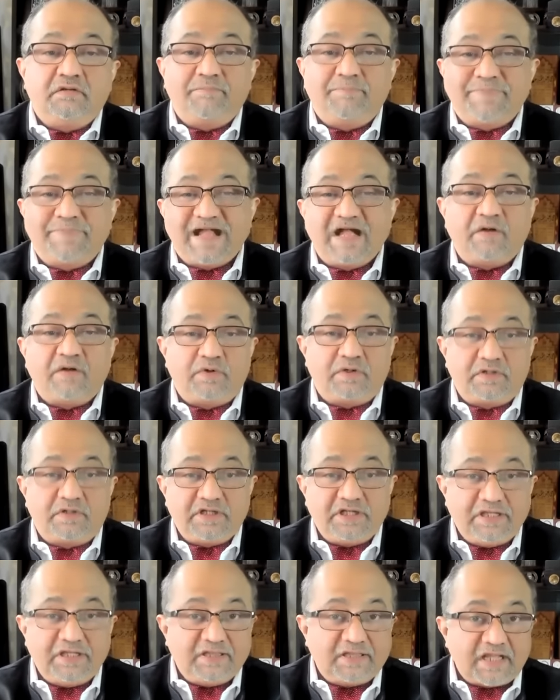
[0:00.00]
power
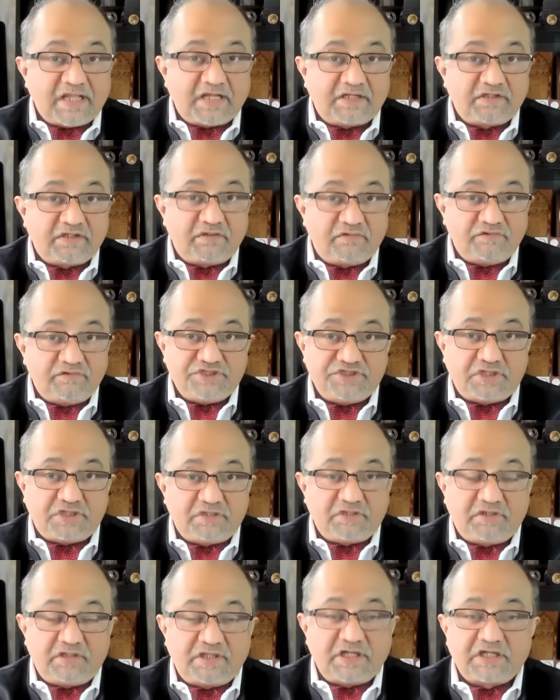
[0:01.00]
in that
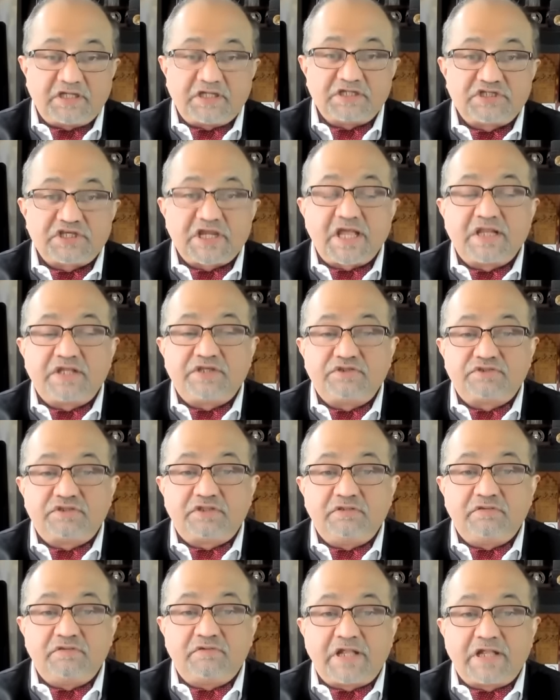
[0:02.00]
region that can challenge the
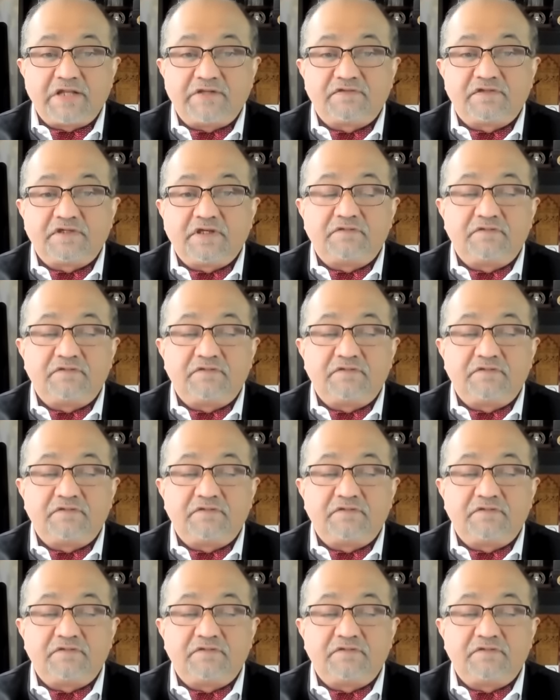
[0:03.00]
United States